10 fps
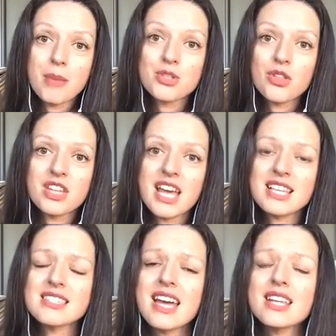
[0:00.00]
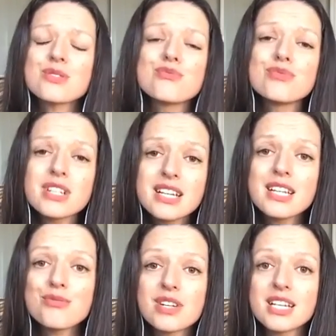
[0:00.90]
on the next day. It's
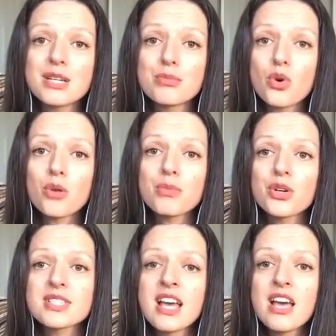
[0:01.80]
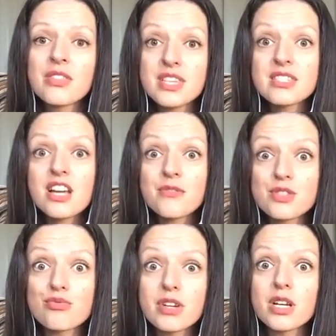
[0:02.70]
really, really important, because this stuff
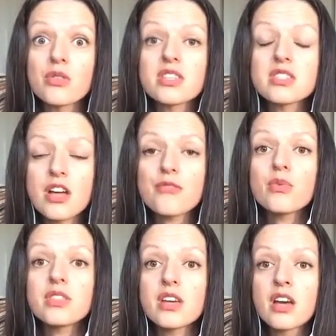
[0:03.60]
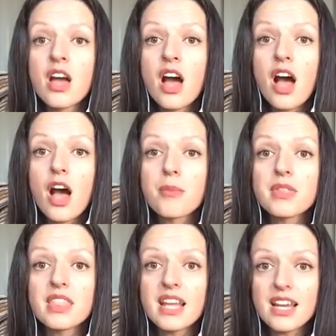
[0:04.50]
is real. The stuff with the
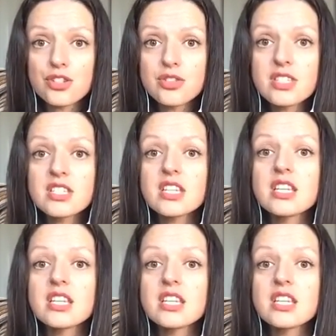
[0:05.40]
electricity,